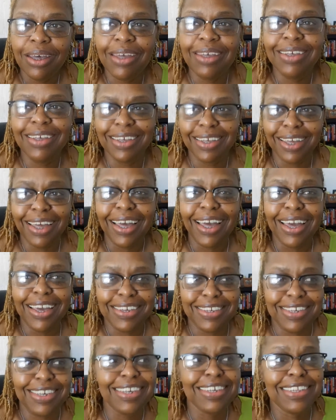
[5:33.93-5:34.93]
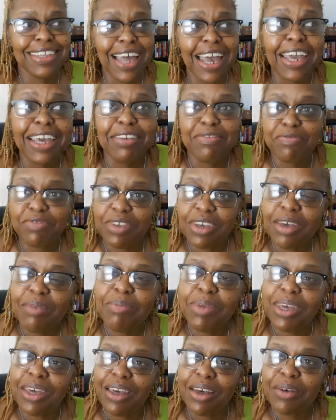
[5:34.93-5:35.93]
And she's like, if
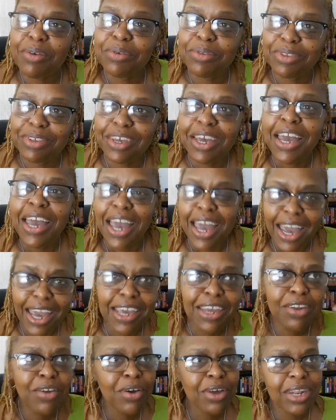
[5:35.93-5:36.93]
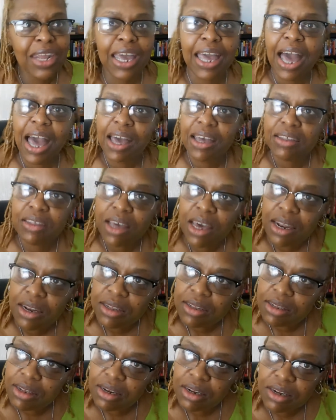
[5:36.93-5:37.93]
Timmy goes to, you know, and the guy's
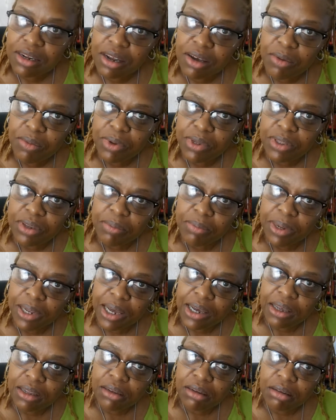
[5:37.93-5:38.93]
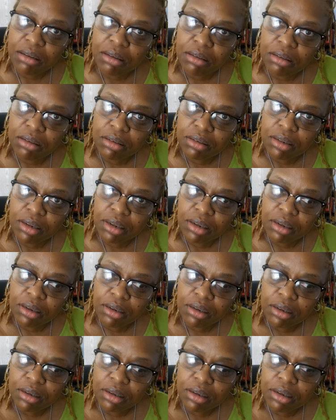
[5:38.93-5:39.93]
kind of sitting there with the blank look. Like,